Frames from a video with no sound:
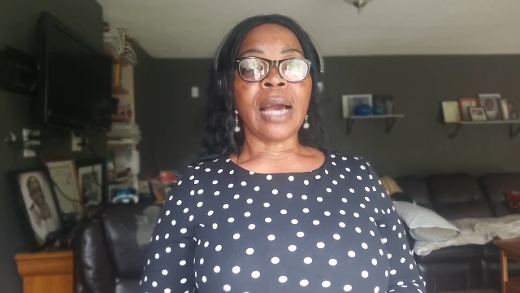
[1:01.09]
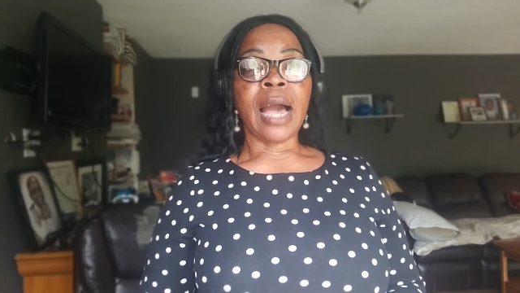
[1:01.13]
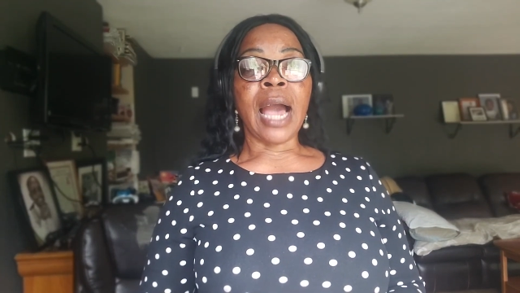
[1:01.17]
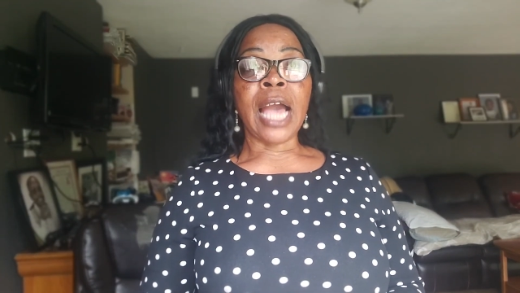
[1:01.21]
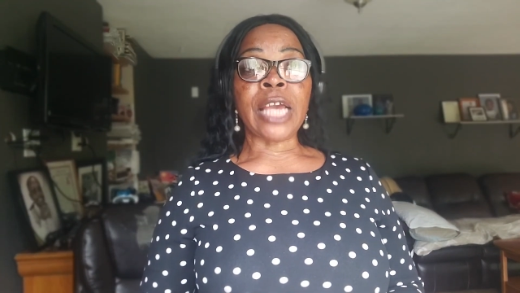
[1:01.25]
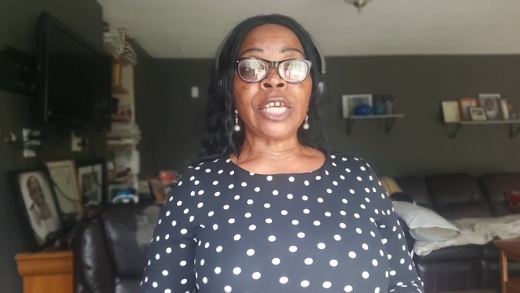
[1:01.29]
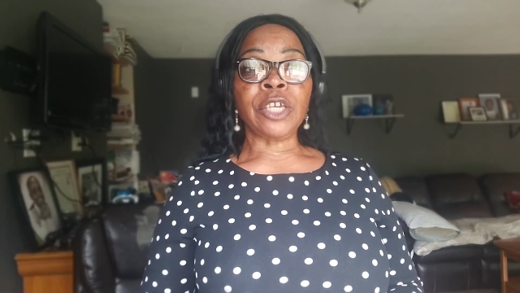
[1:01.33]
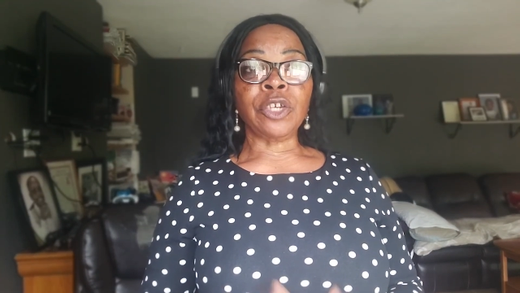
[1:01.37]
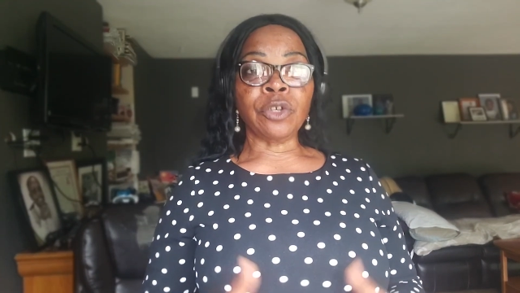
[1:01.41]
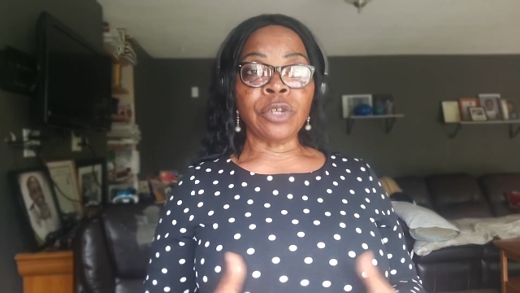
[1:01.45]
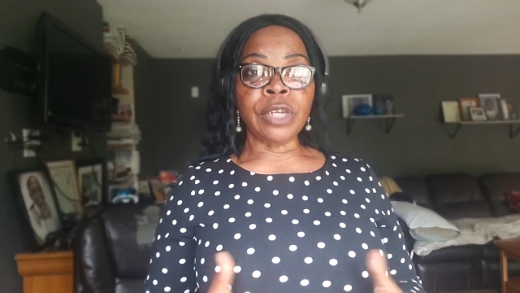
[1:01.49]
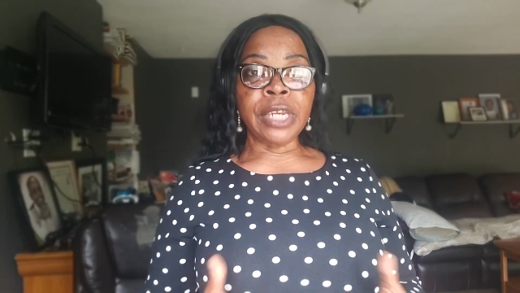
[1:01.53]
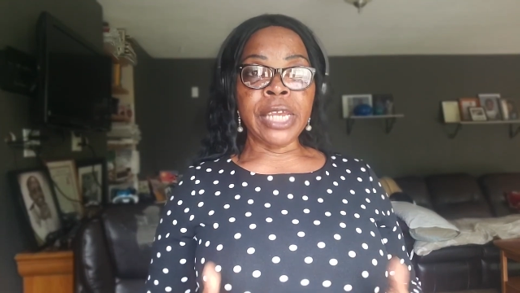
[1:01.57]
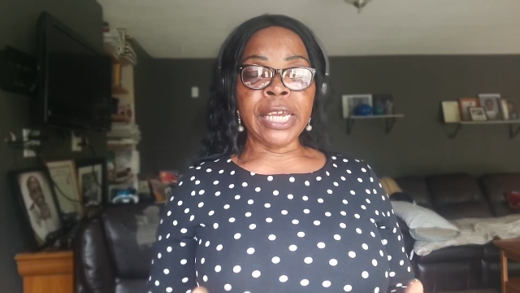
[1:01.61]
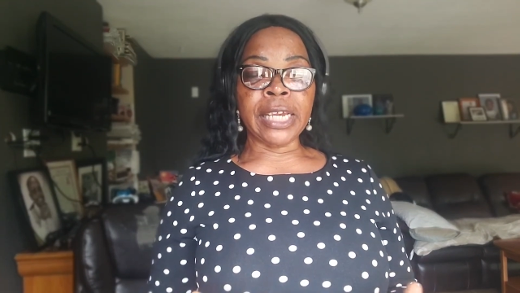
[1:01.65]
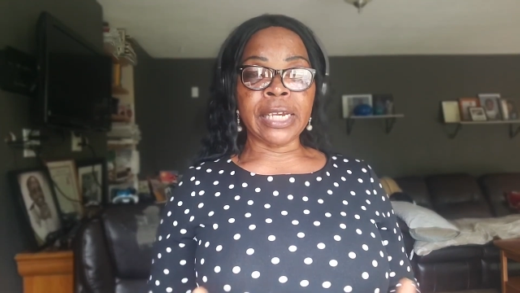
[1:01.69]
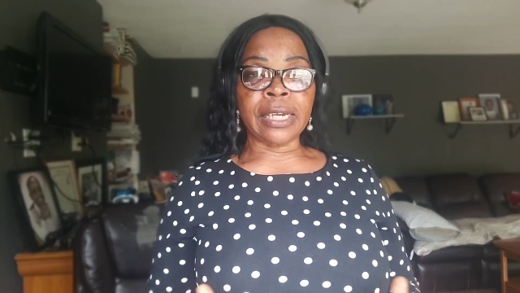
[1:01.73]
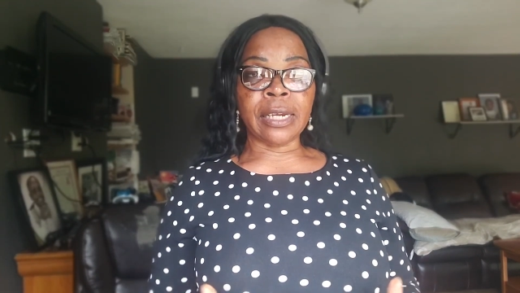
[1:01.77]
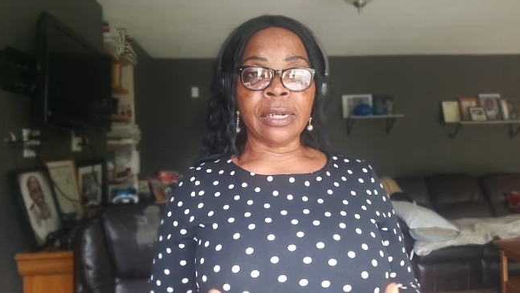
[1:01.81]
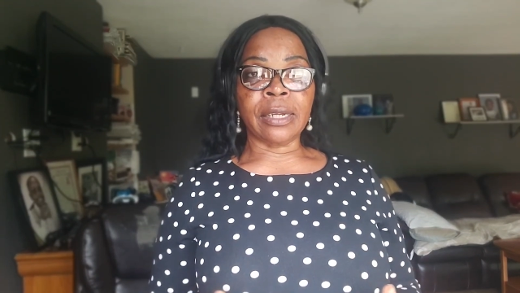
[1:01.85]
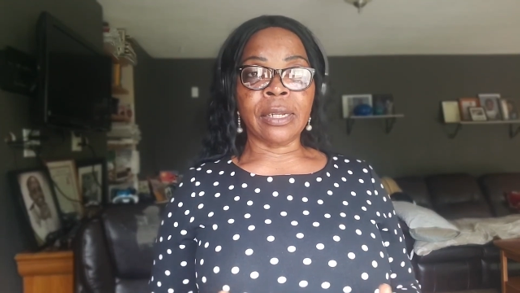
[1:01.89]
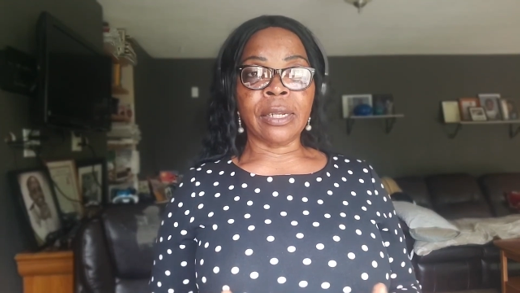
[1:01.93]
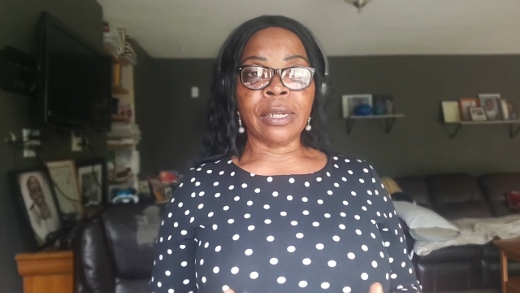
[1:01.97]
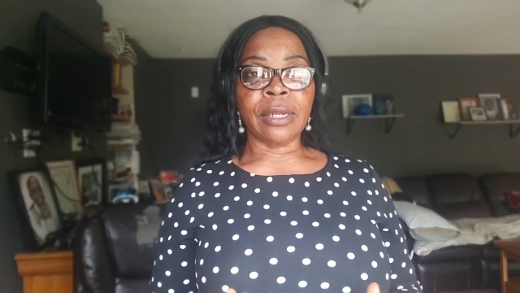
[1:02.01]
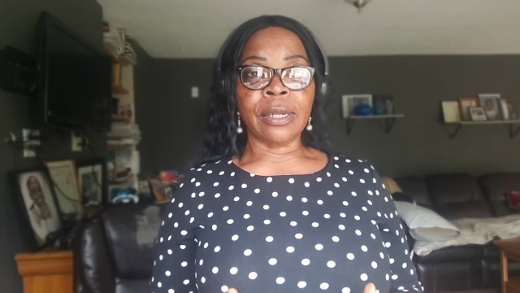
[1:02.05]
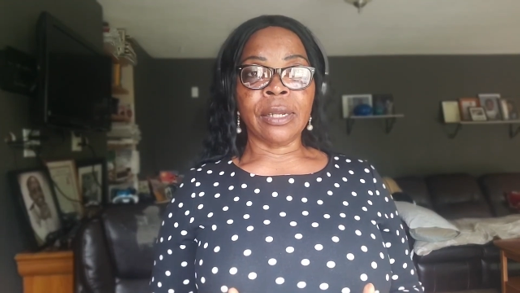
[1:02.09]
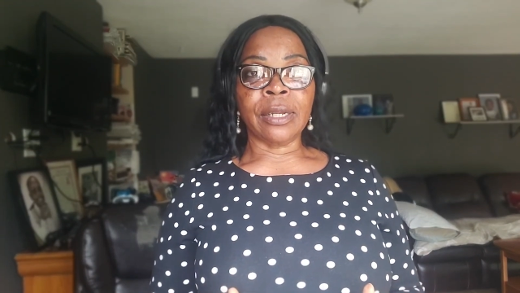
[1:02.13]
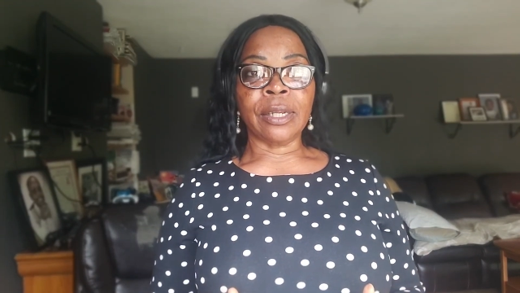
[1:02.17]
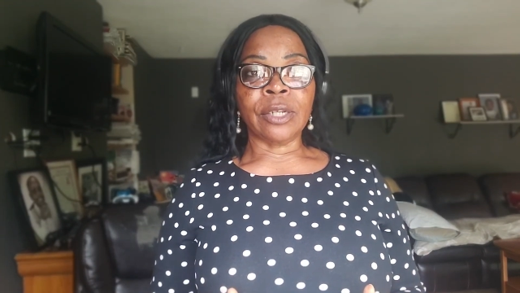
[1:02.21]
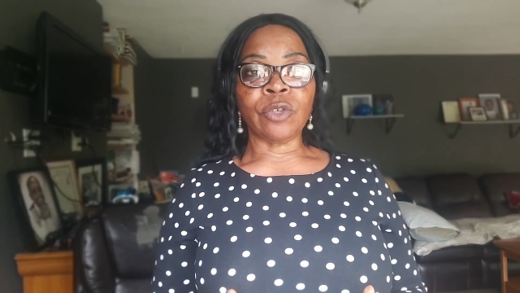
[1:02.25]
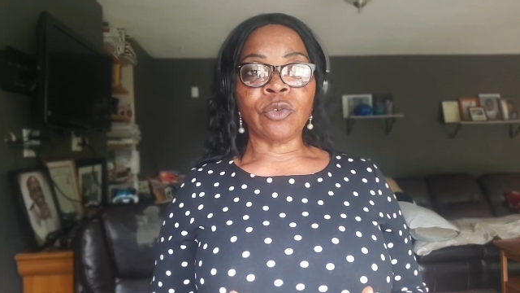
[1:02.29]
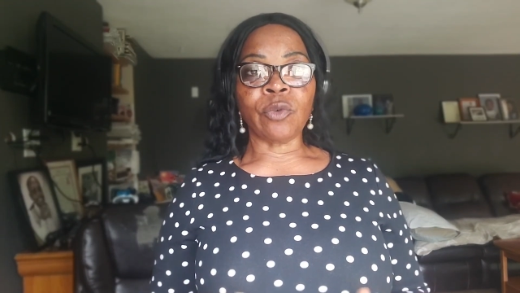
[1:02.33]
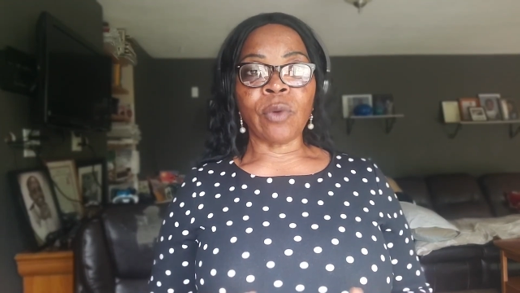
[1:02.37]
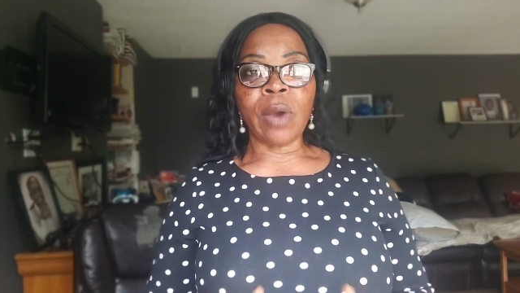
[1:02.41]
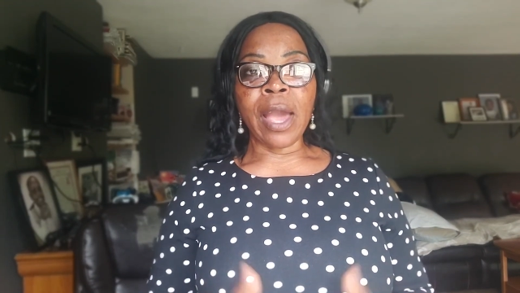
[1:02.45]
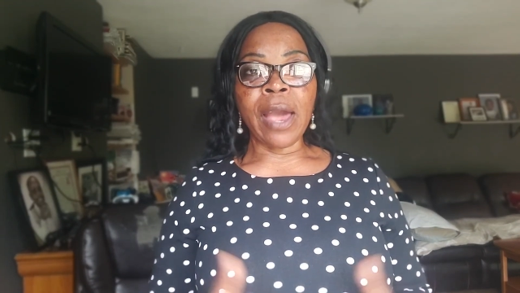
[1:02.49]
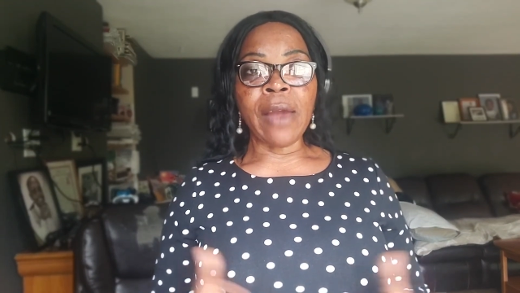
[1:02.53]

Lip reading: are unique to